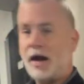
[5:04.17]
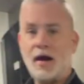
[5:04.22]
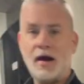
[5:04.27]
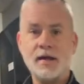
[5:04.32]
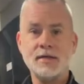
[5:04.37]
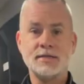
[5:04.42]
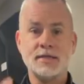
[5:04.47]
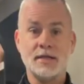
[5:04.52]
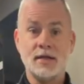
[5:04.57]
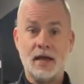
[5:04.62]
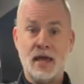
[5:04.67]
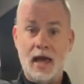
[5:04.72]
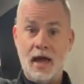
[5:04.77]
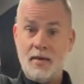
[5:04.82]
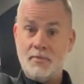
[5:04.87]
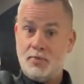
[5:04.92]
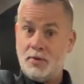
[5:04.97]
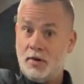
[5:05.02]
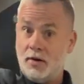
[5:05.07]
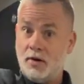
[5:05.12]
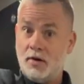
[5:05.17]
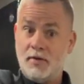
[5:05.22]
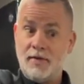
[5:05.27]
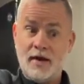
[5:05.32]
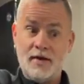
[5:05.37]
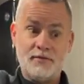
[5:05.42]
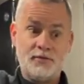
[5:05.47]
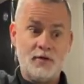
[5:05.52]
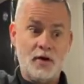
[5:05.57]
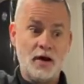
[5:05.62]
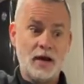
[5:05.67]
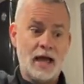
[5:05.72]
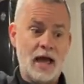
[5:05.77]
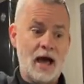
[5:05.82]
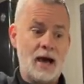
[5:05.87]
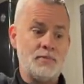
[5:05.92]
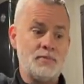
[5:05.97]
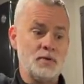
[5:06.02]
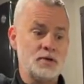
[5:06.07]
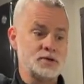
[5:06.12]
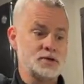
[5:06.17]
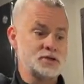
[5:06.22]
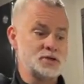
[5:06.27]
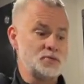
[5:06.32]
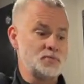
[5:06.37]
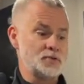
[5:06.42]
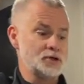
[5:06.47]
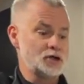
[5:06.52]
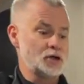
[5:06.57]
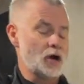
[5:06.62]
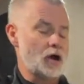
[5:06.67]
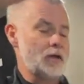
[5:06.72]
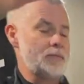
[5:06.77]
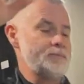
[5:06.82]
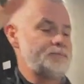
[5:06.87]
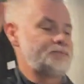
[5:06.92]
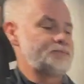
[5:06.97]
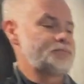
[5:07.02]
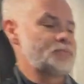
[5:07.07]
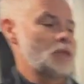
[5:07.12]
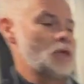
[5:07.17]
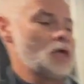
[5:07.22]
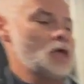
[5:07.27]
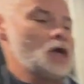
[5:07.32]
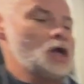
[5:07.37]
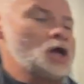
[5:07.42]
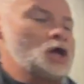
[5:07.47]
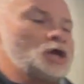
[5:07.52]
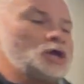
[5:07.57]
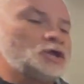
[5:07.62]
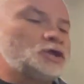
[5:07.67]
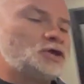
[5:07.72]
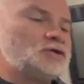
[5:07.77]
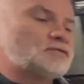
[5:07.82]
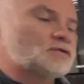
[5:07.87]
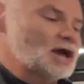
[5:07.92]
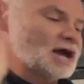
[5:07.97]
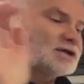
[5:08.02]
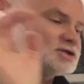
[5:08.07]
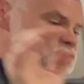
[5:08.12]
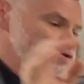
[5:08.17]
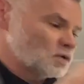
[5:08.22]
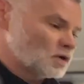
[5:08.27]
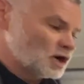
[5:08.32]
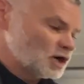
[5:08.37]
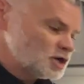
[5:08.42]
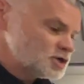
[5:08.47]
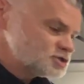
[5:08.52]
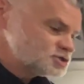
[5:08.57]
areas in the camper and on that front cap, looks super sharp. You've got your